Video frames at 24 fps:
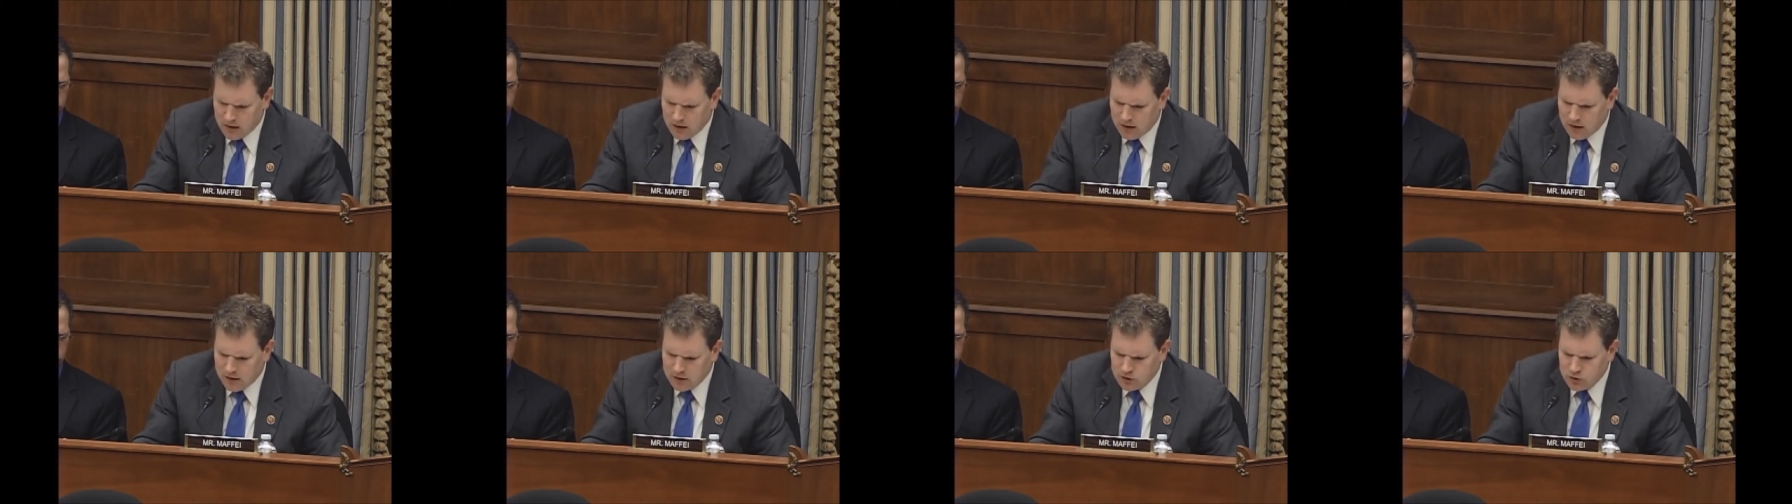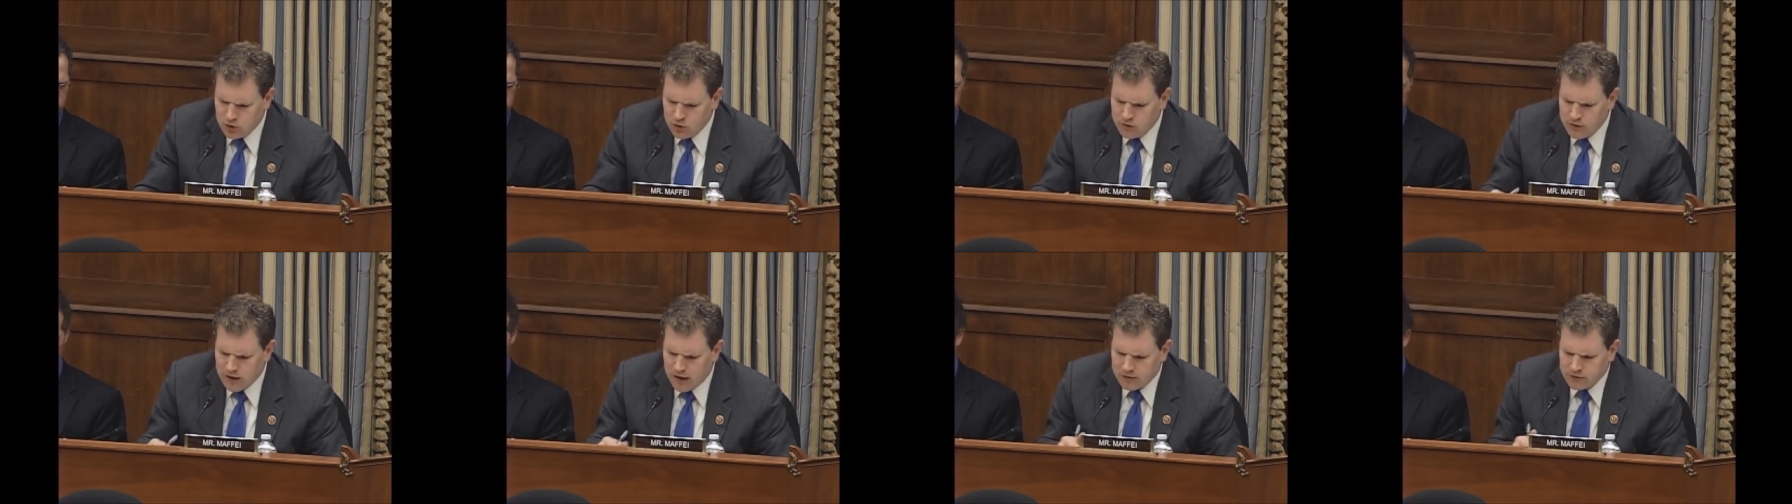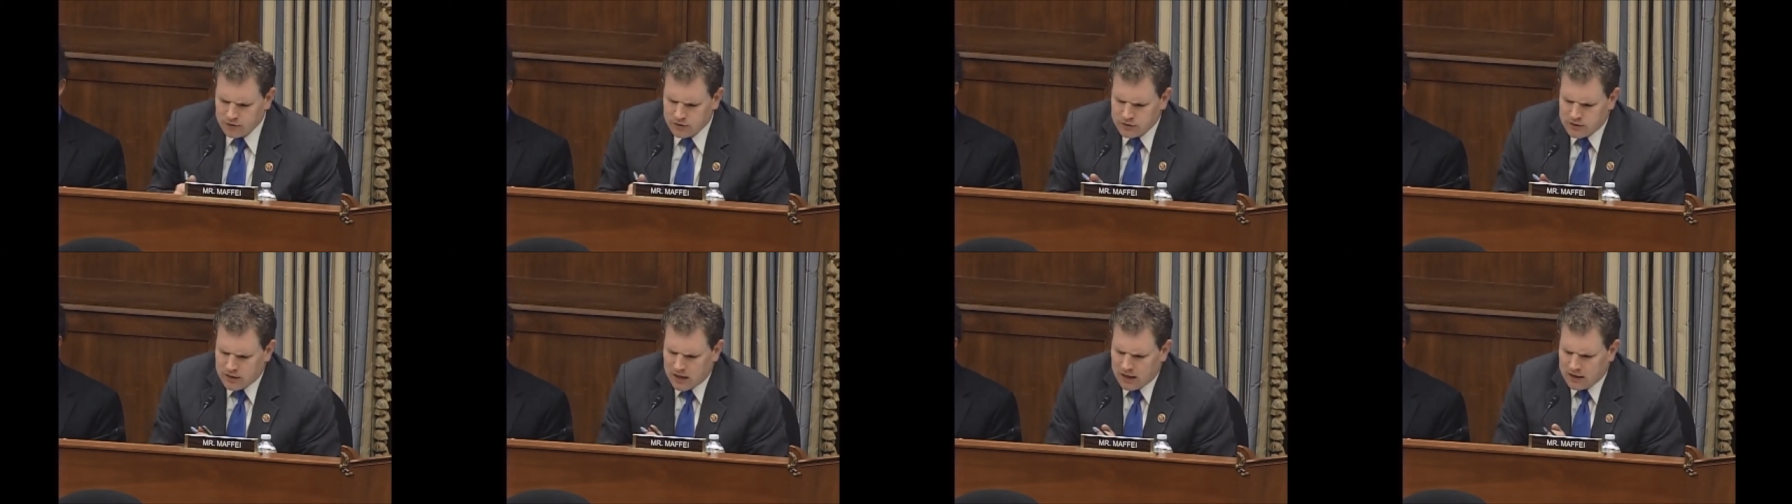In
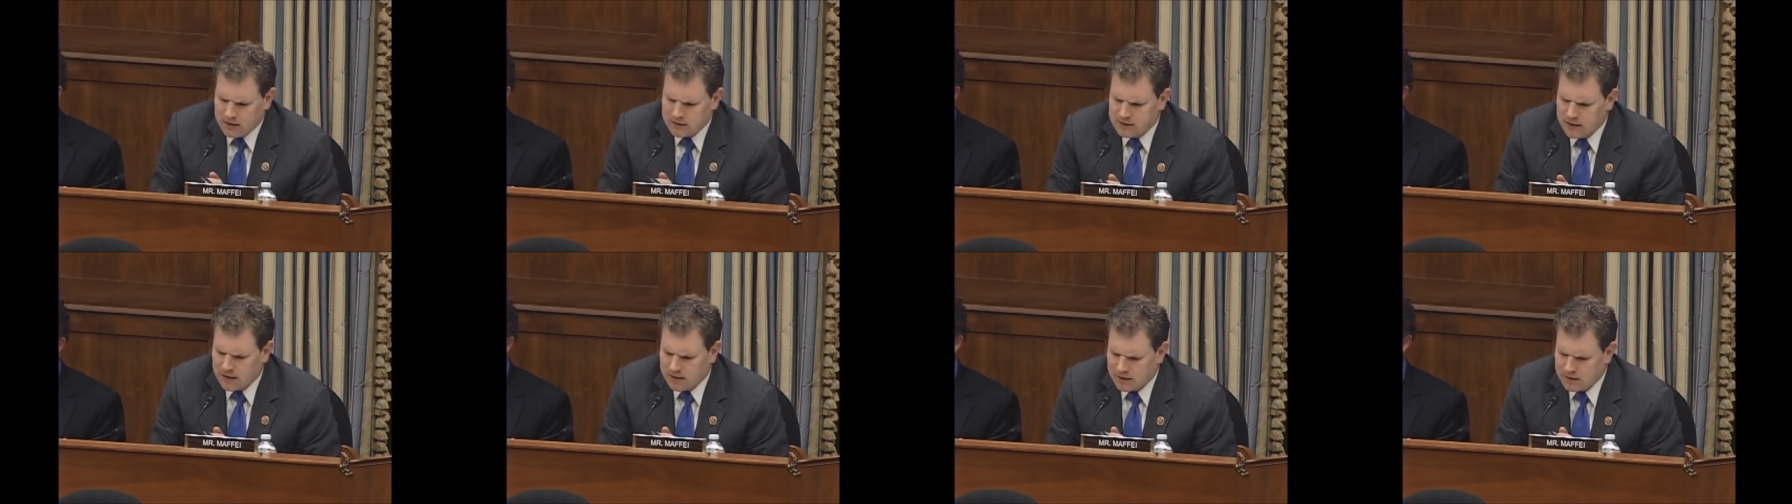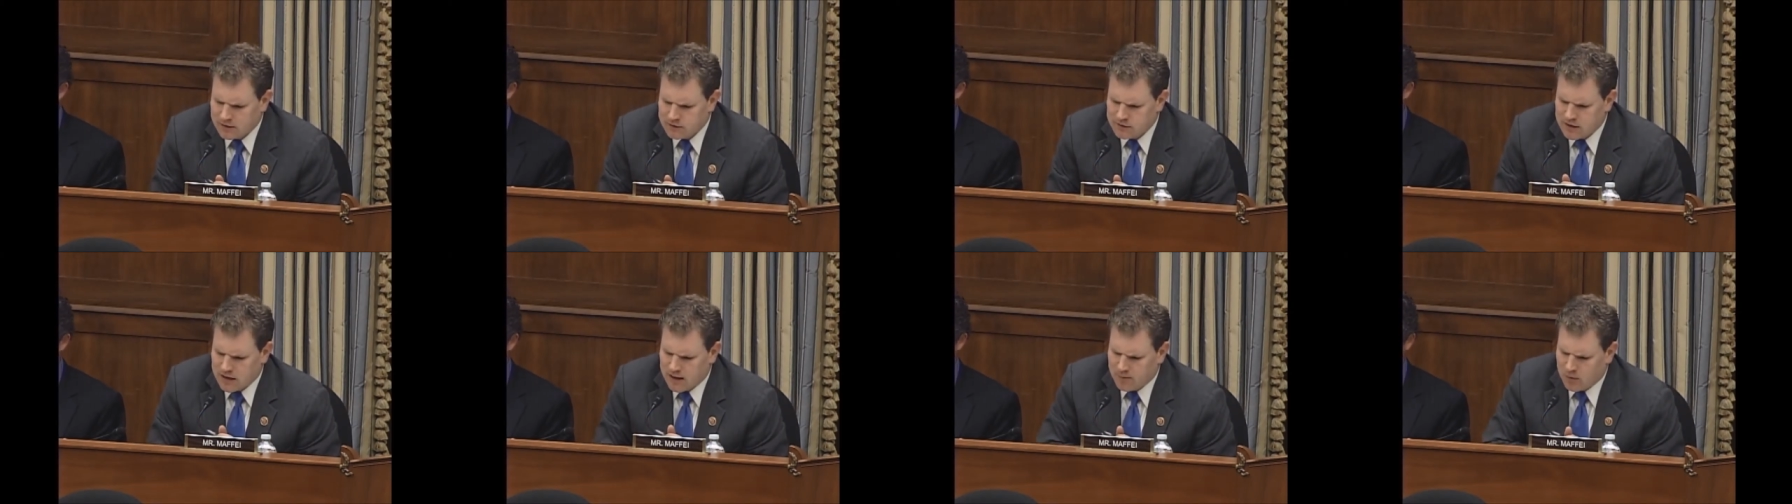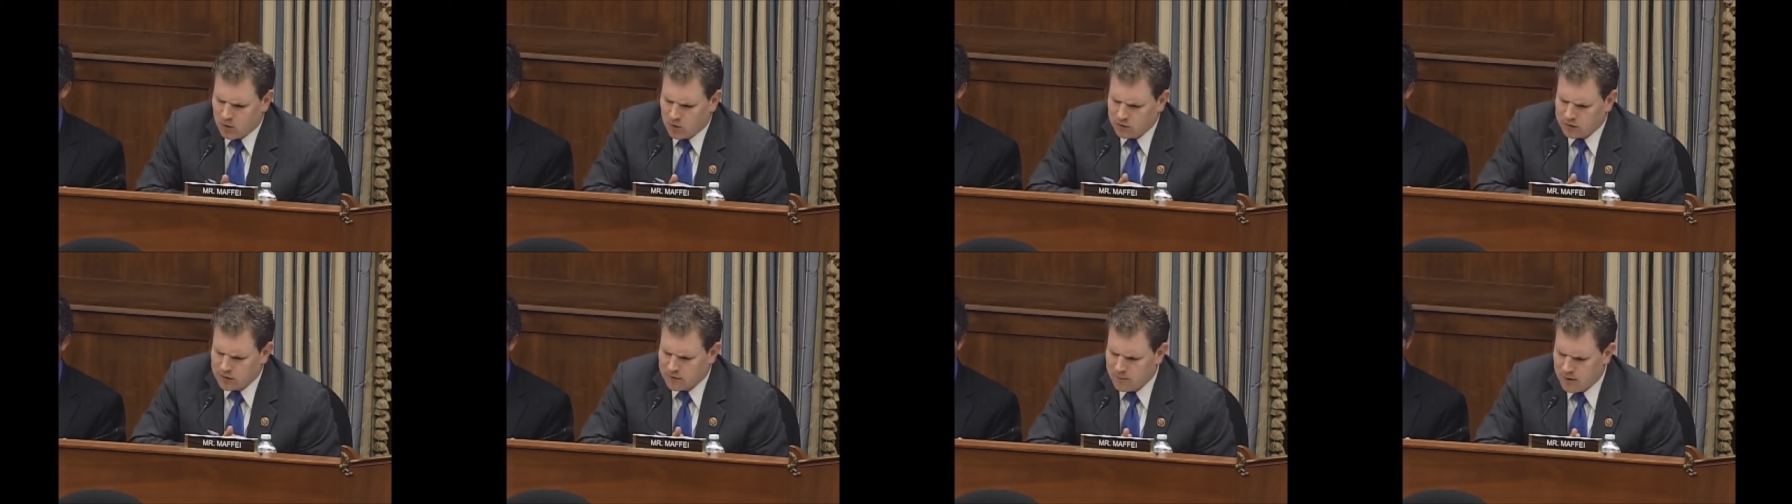2010, a tailings dam
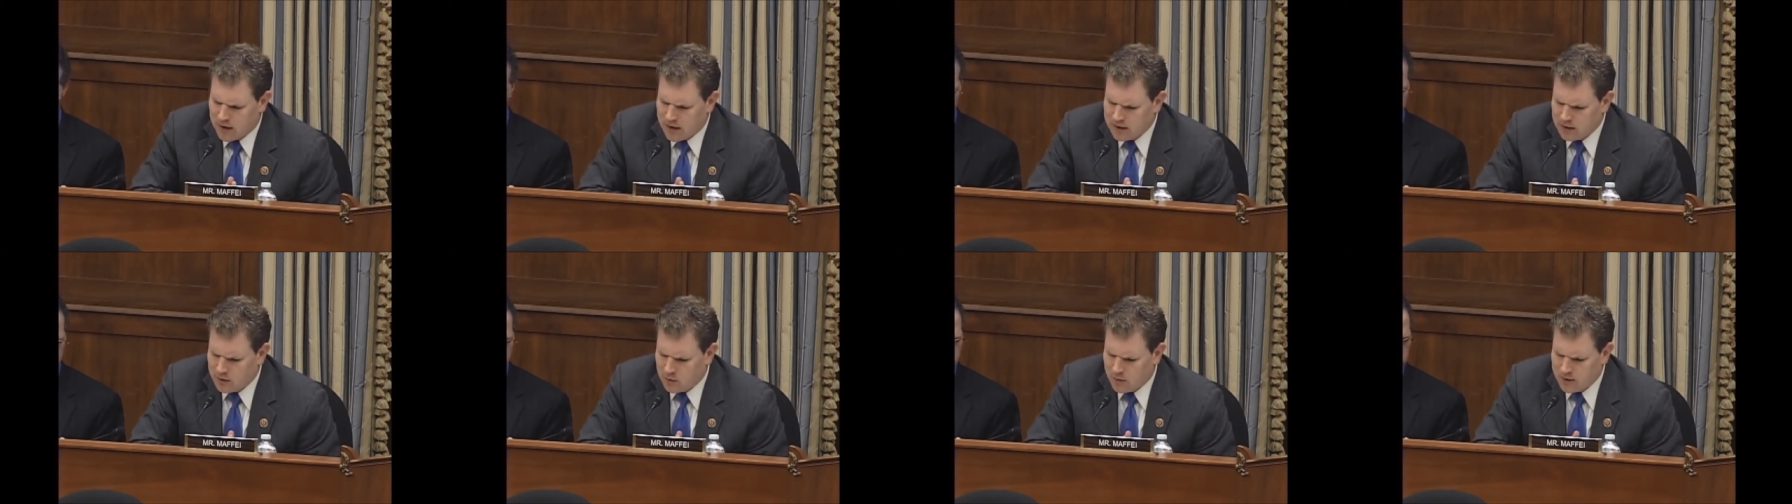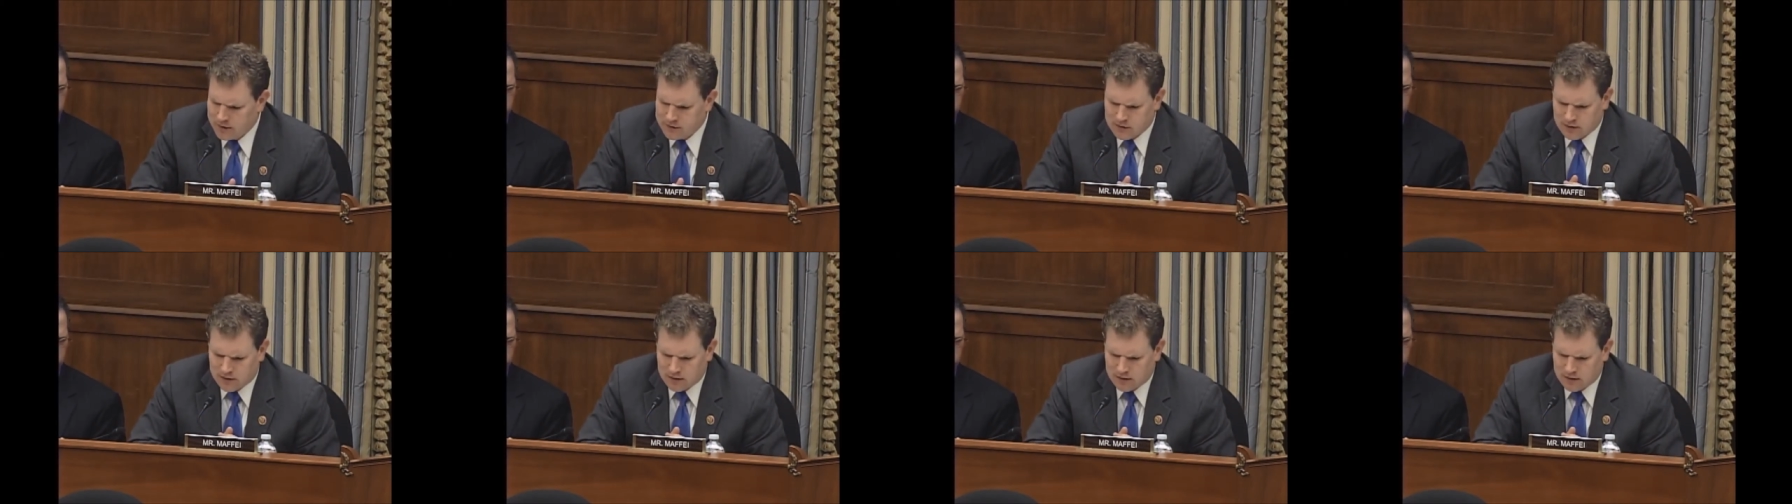holding mining waste